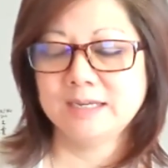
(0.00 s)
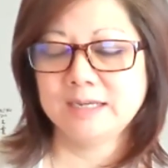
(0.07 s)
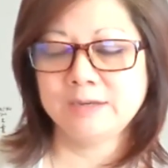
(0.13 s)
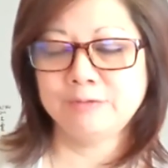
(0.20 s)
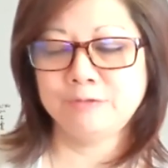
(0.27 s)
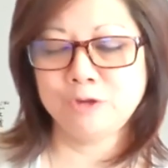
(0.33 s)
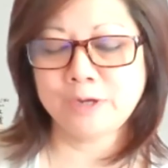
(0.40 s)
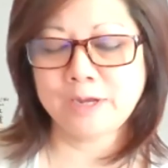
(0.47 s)

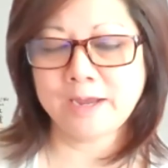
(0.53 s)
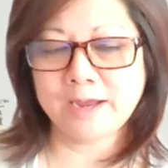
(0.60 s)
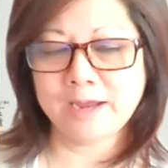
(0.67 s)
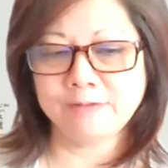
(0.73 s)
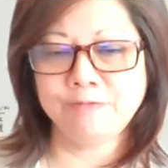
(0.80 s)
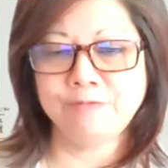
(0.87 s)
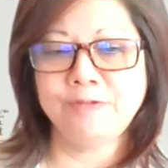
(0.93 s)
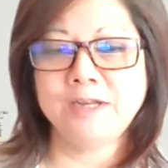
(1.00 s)
If you
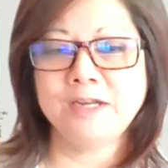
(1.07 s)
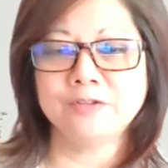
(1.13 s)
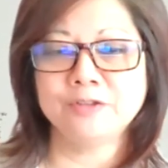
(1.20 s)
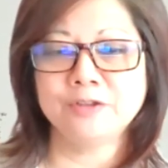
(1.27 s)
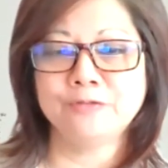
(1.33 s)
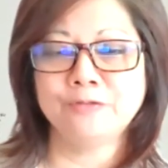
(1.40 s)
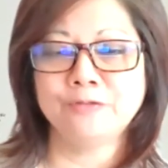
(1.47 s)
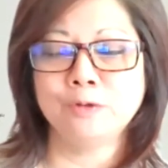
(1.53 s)
can't, feet on
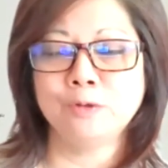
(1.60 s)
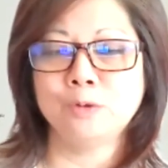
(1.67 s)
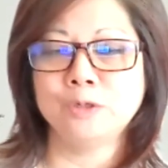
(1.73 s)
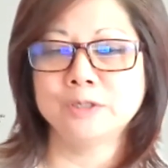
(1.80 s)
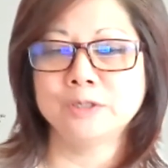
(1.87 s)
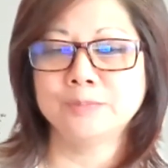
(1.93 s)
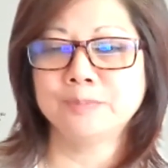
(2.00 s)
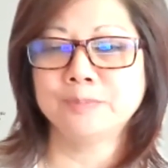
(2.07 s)
the
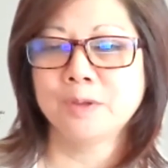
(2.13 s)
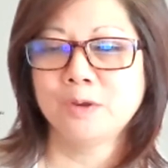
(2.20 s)
floor,